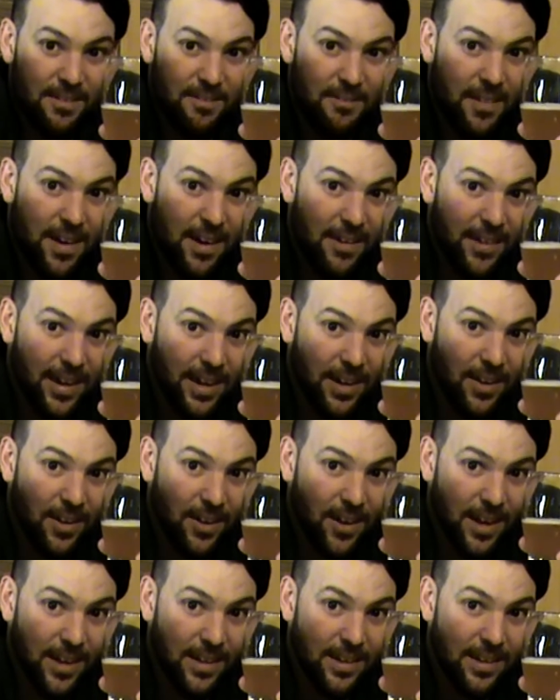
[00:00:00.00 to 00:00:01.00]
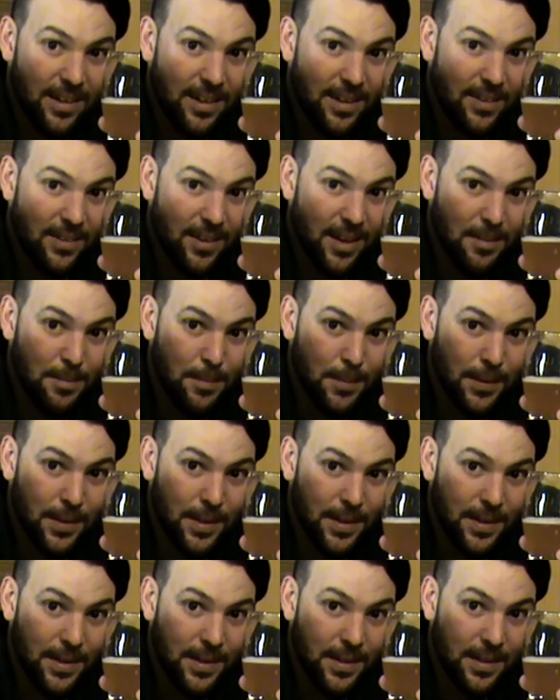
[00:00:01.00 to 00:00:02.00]
Very light in the way of
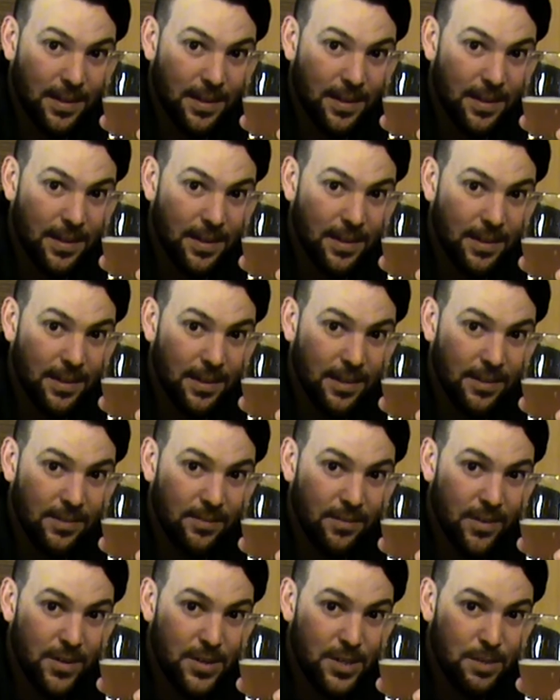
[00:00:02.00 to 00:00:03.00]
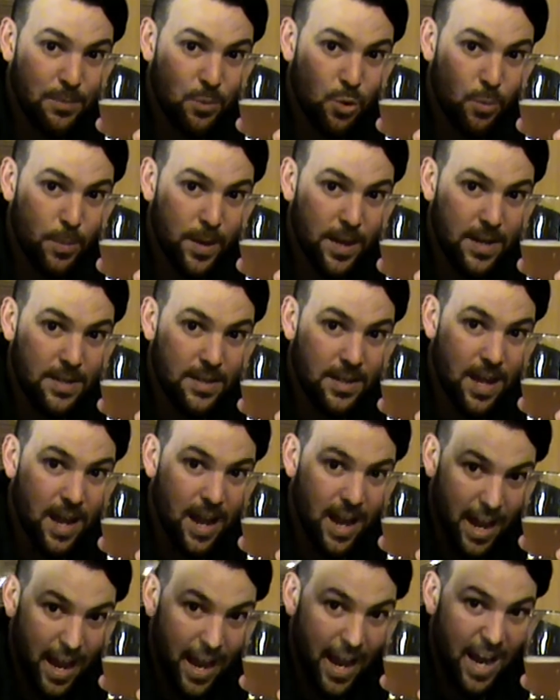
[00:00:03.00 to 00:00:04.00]
body. Very small beers,
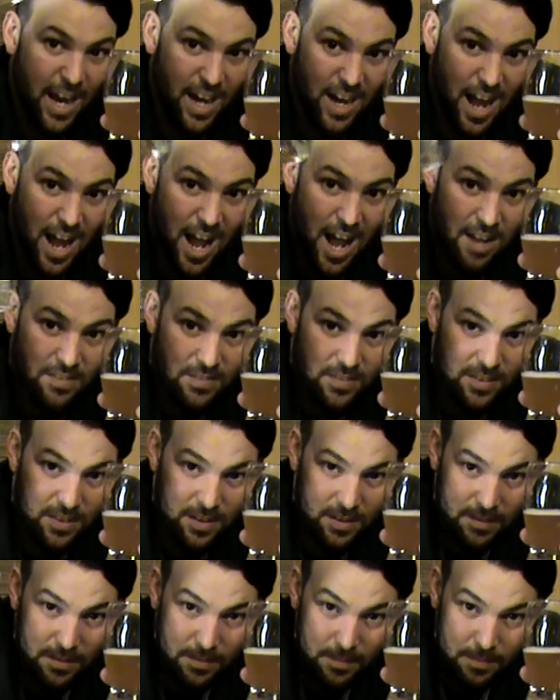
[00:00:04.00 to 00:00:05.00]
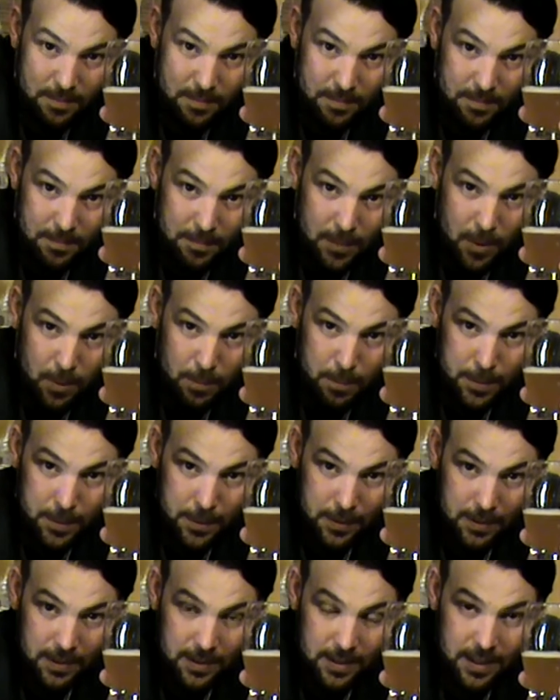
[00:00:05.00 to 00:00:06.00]
and half the malt
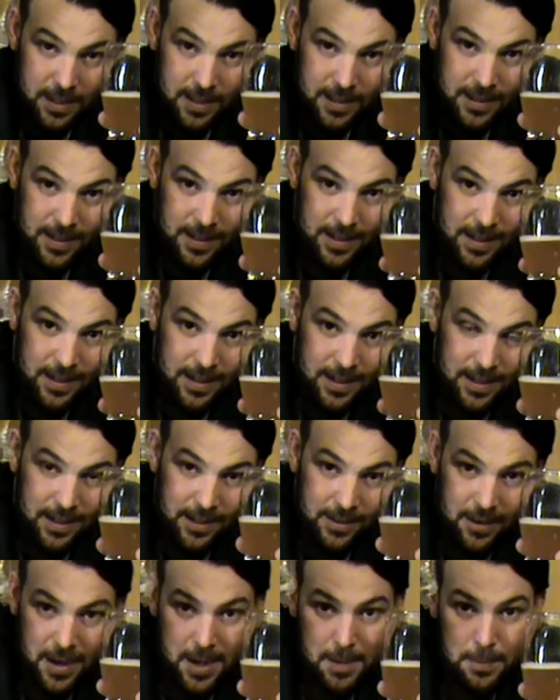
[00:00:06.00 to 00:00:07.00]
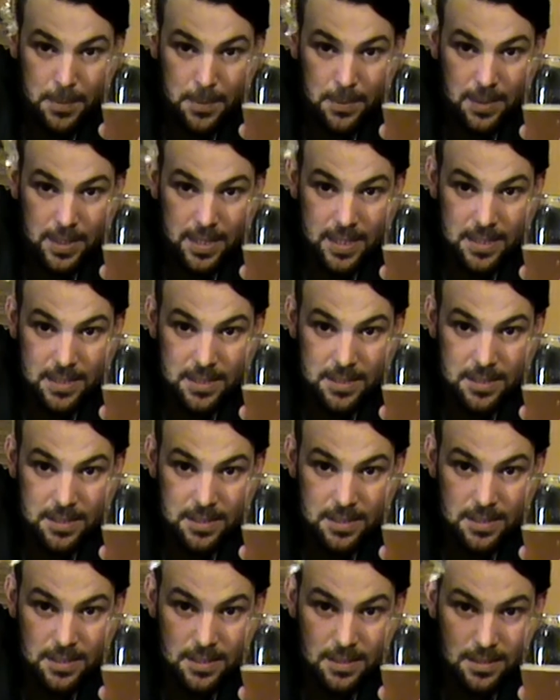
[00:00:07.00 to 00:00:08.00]
bill, grain bill,
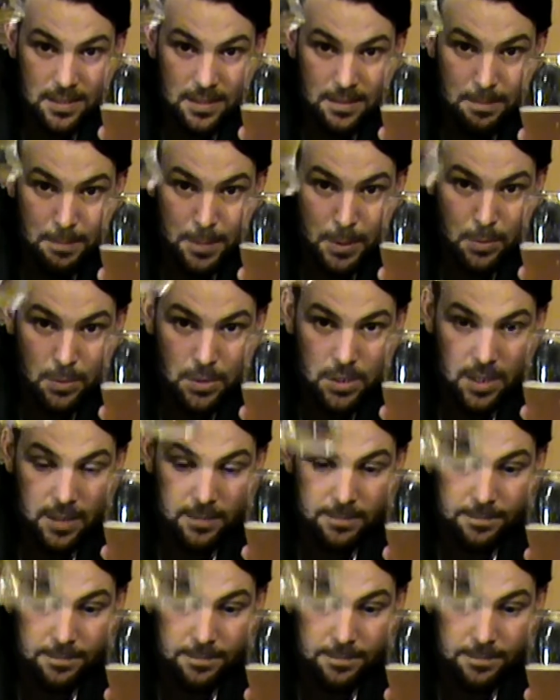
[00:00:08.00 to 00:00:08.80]
is Pilsner.